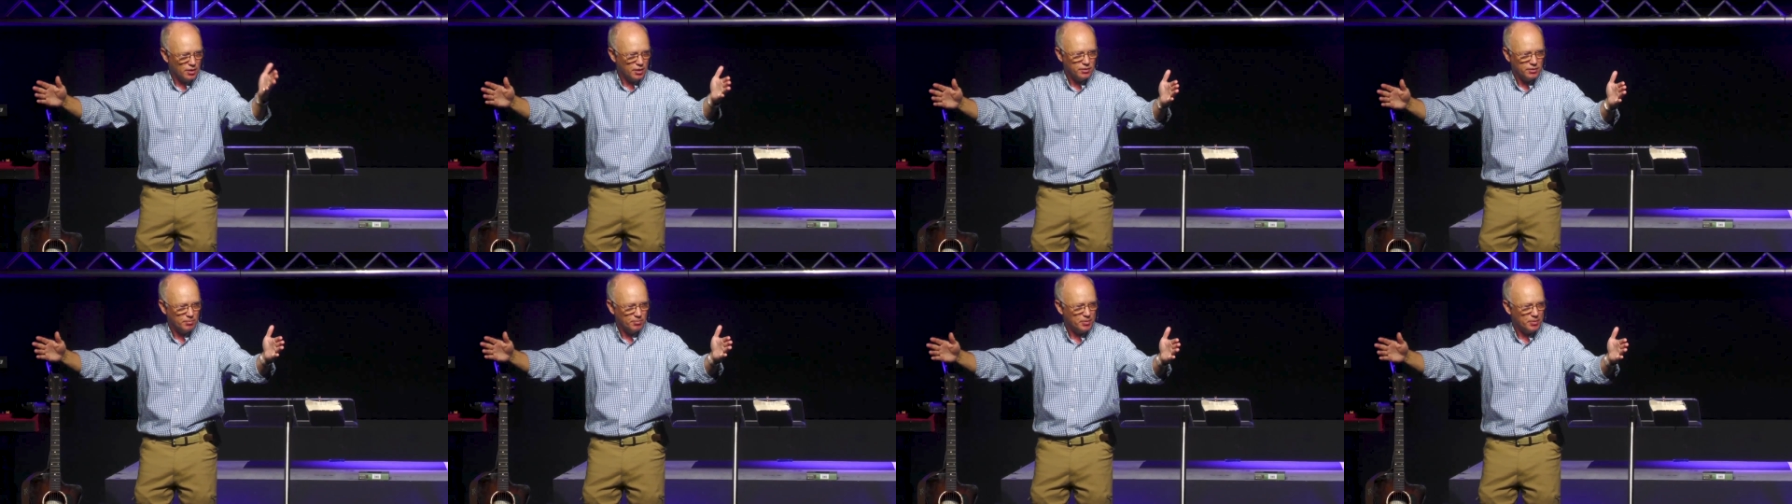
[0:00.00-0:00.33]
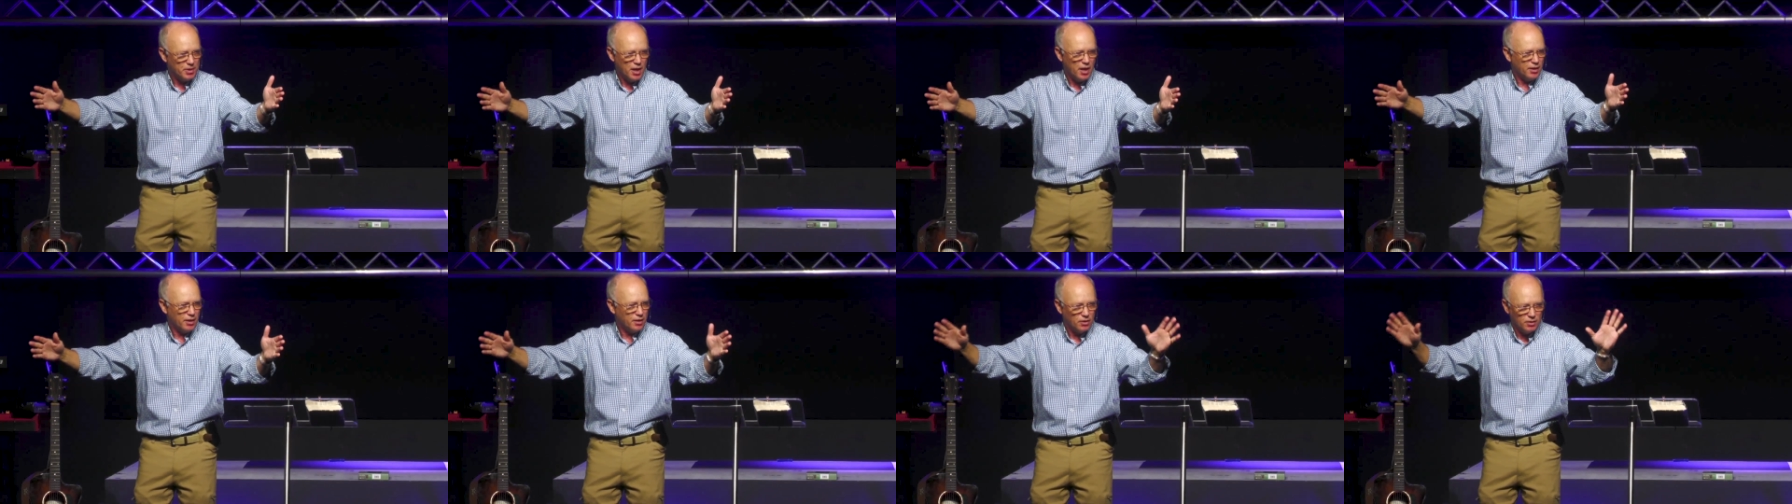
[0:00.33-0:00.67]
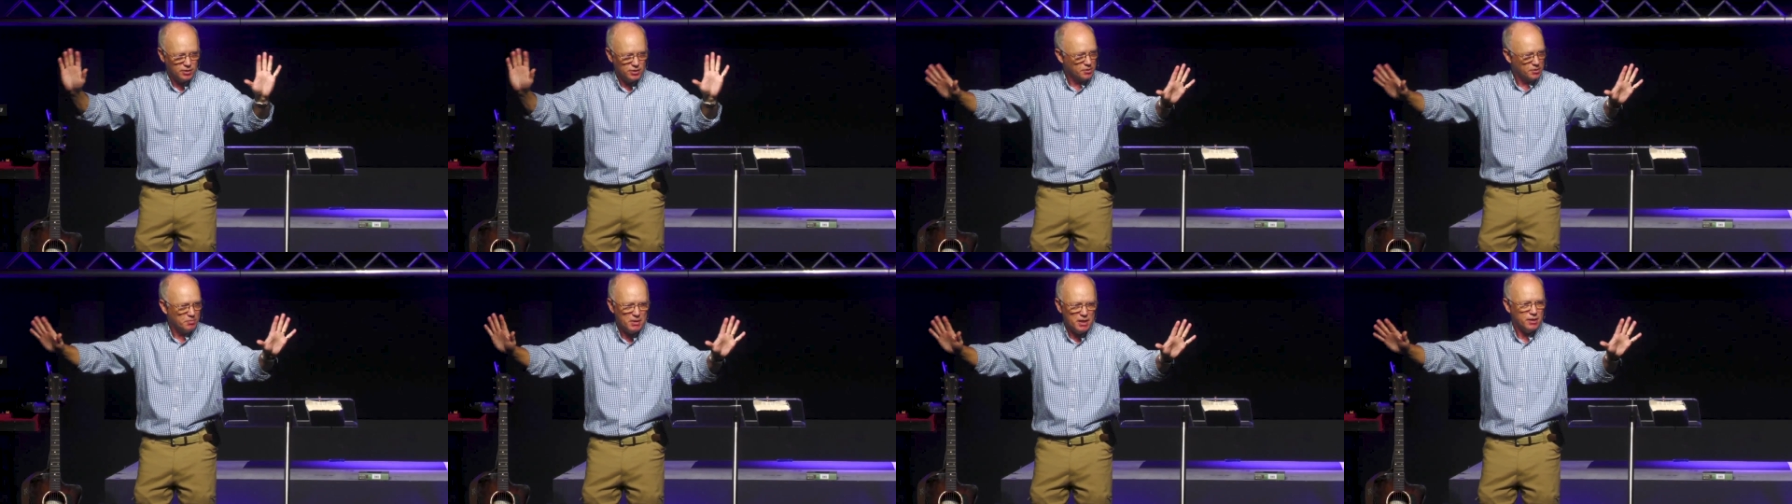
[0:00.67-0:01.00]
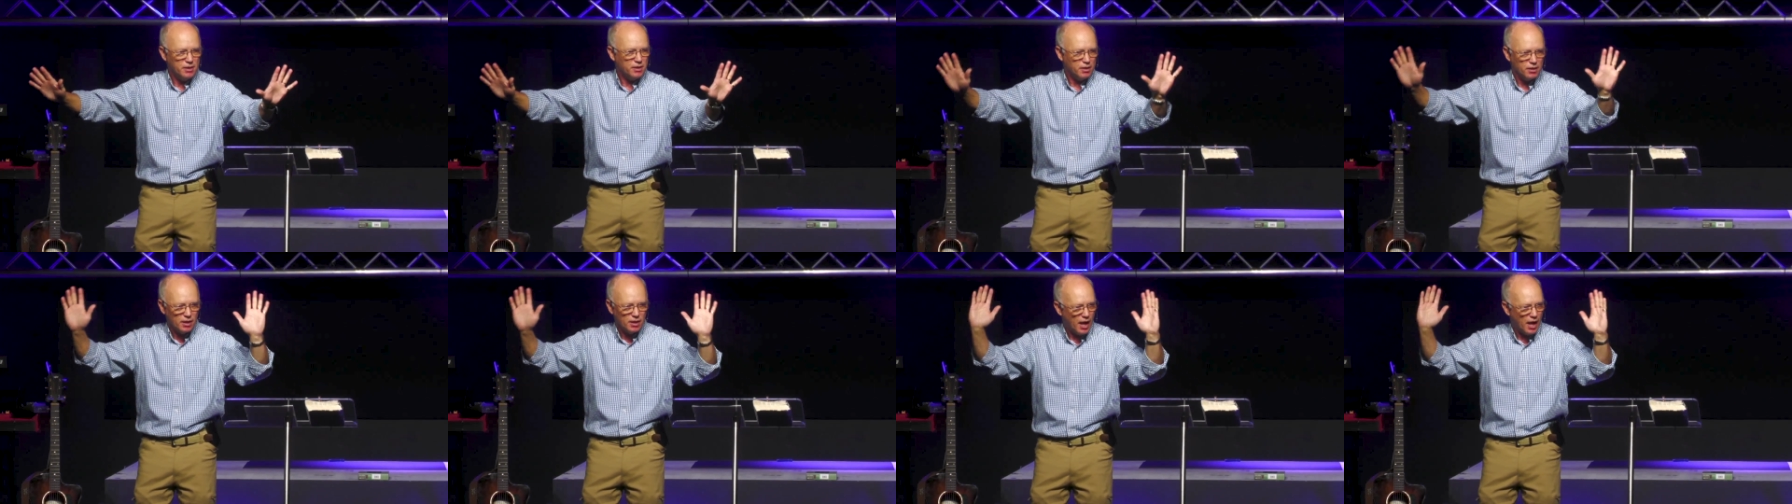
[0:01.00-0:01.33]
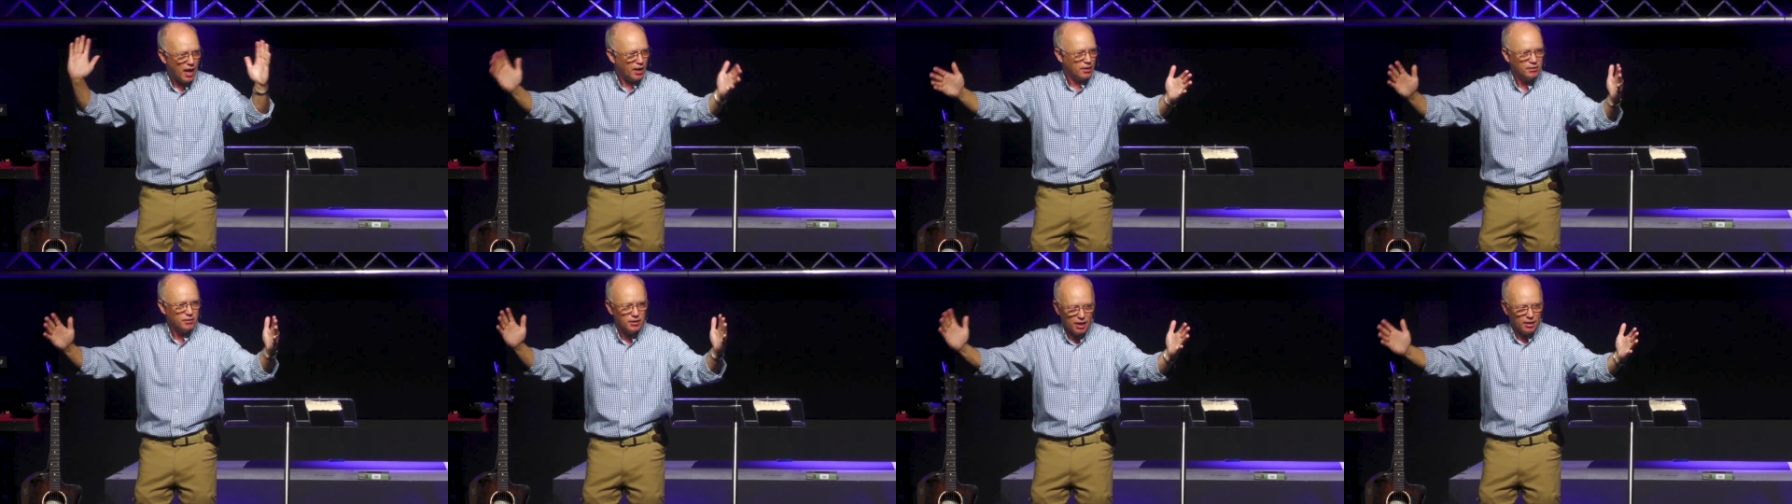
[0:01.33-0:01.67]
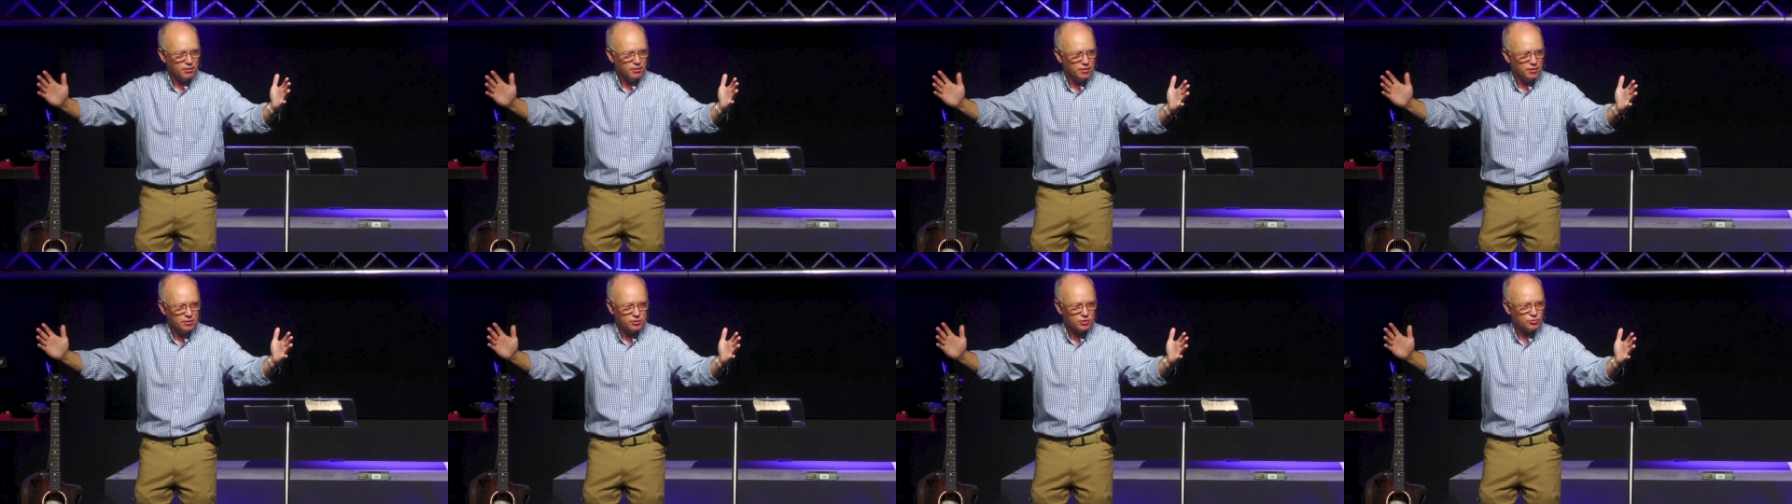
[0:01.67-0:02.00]
the piano is meeting.
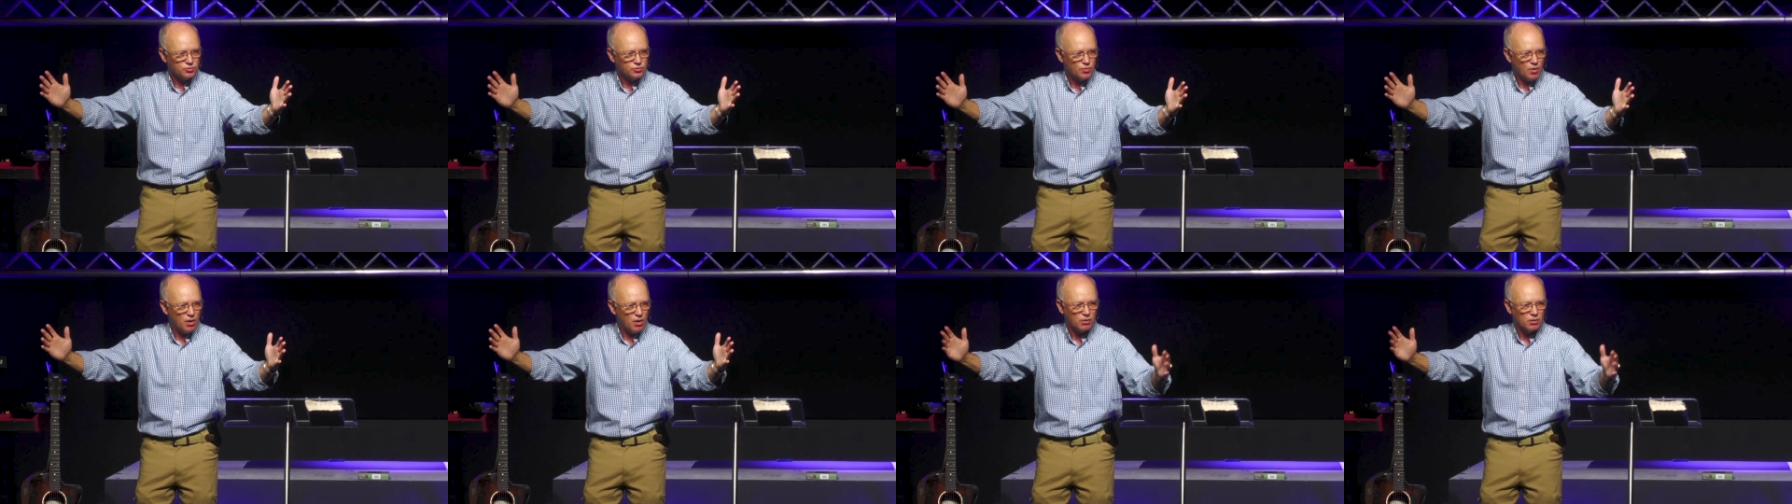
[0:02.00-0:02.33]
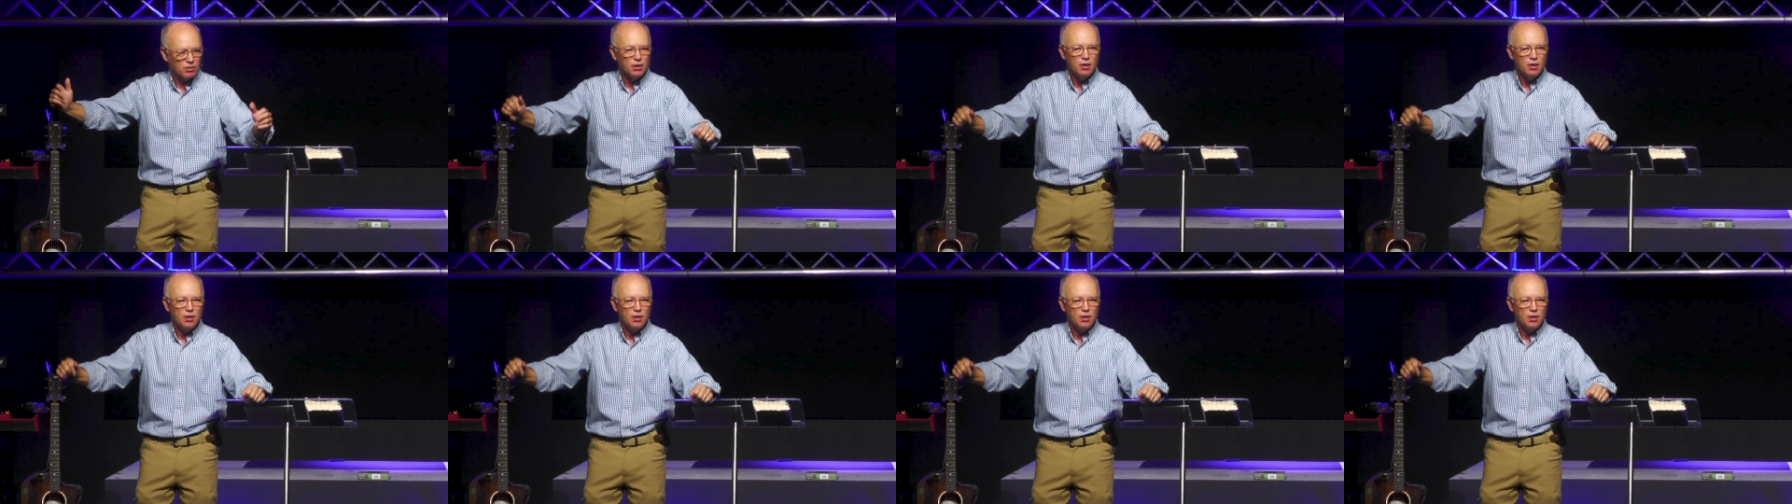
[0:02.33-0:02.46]
This is wrong.